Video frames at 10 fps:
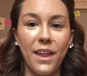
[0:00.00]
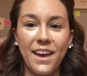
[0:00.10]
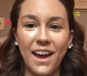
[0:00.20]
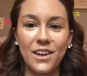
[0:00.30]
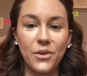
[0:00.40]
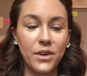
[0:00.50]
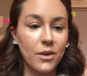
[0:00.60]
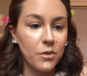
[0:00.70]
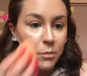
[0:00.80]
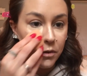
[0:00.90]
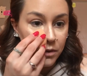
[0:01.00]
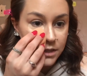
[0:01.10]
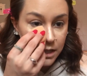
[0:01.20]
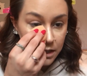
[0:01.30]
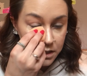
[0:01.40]
Again, going in with my Real
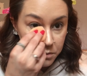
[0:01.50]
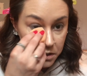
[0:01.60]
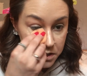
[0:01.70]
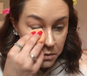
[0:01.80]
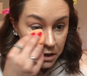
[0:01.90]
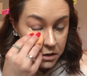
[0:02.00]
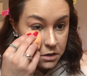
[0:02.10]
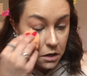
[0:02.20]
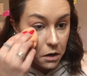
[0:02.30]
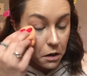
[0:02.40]
Techniques Beauty Sponge